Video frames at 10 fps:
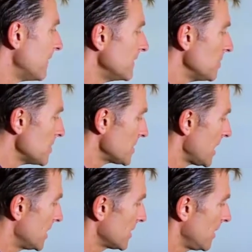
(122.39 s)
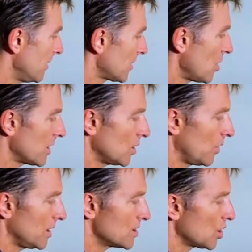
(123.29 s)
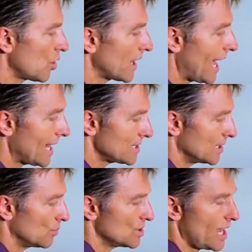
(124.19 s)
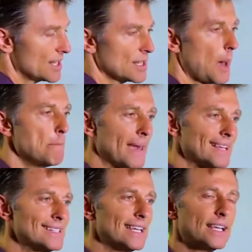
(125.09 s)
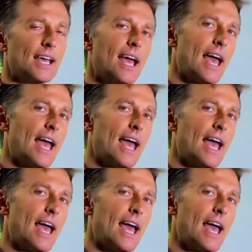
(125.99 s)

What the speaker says: 50% of coconut oil is lauric acid, which has amazing